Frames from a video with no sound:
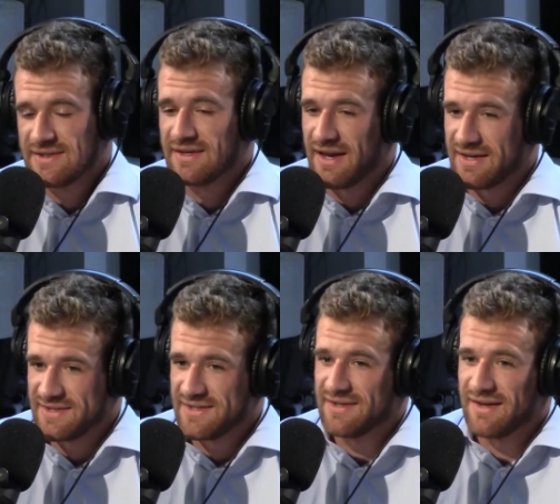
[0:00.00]

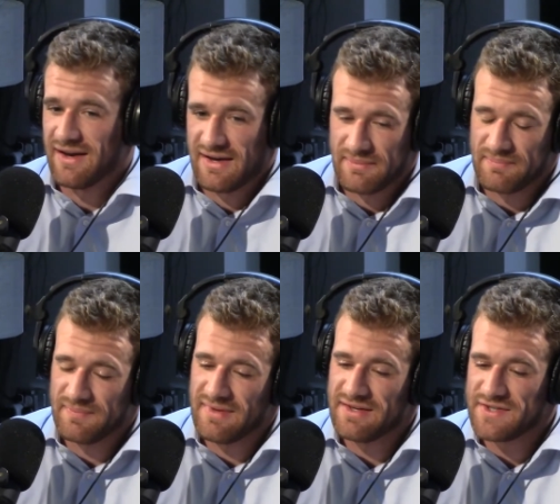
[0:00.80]
yes. Um,
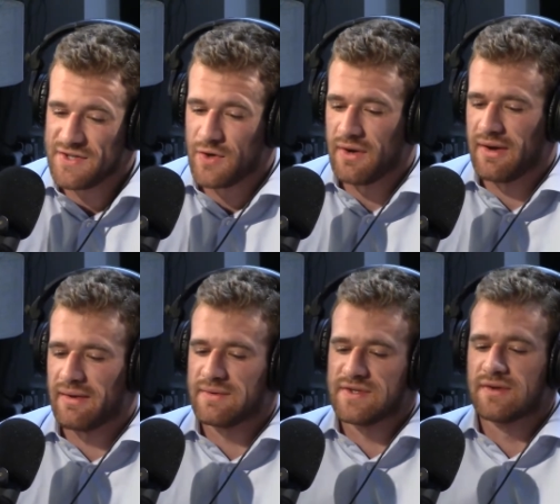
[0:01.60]
so and I
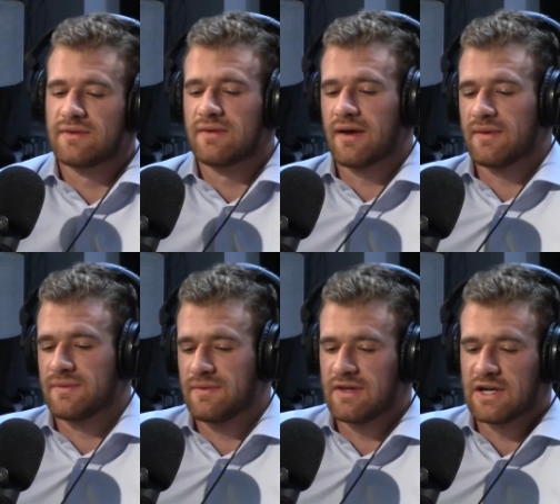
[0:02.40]
was, I,
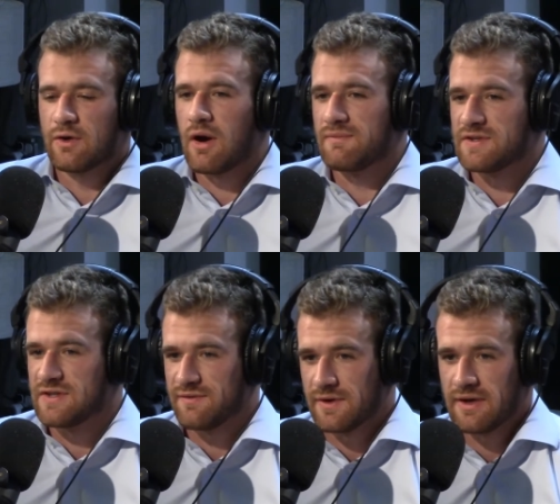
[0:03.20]
you know,
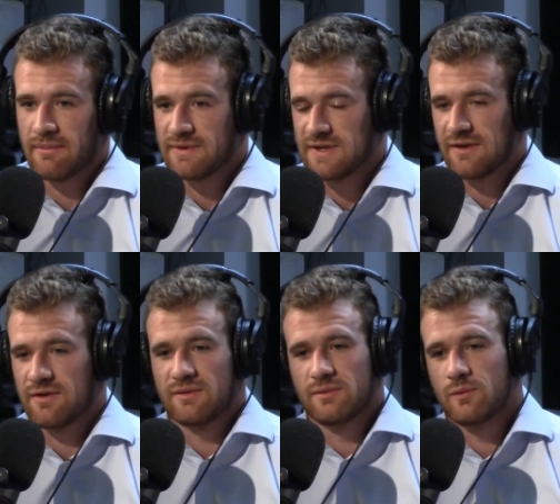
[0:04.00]
obviously for him, it's like,
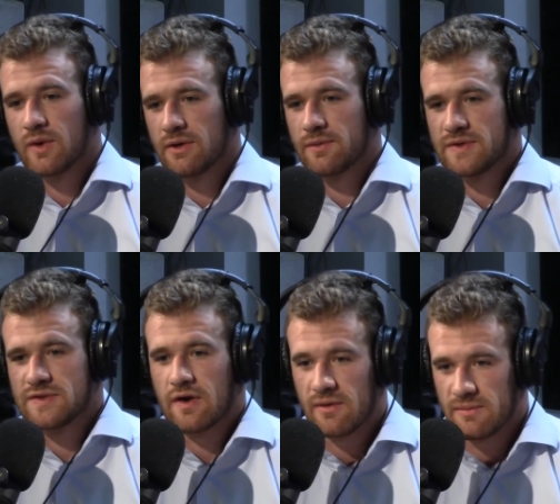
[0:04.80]
oh, where do we
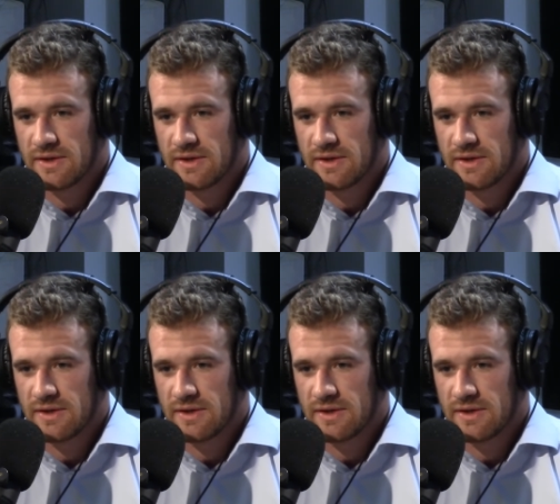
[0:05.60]
start?